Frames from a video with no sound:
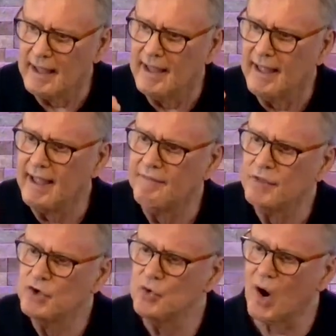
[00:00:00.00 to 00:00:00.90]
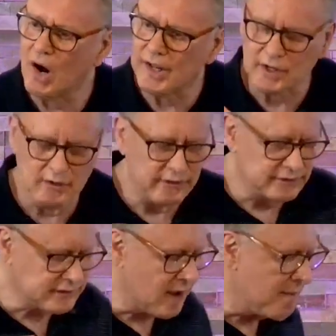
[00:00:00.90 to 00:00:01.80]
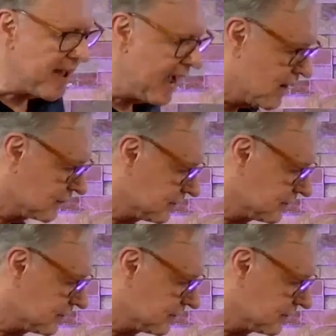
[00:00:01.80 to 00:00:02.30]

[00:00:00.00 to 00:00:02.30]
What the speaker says: And the new article that's come out